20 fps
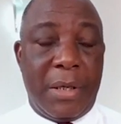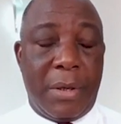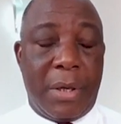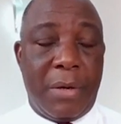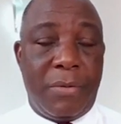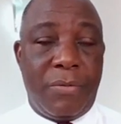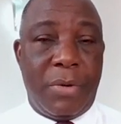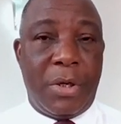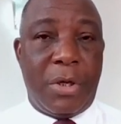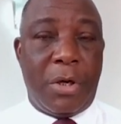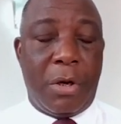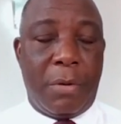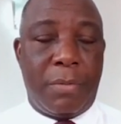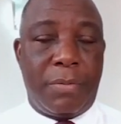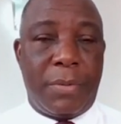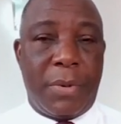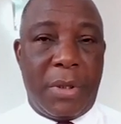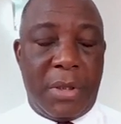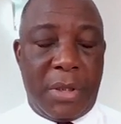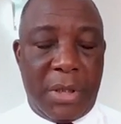You can read
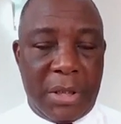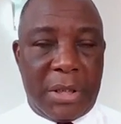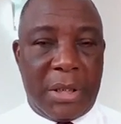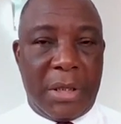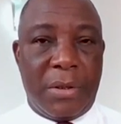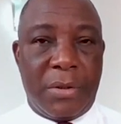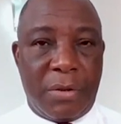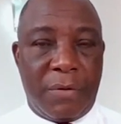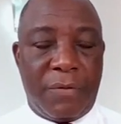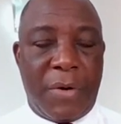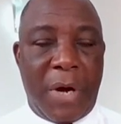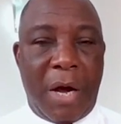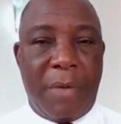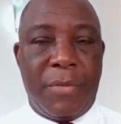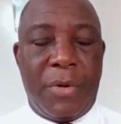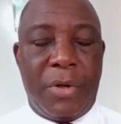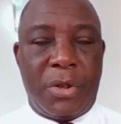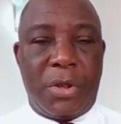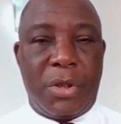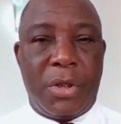up the details of how
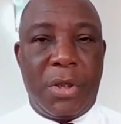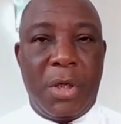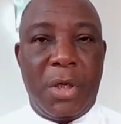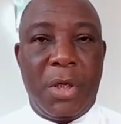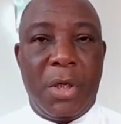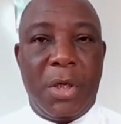much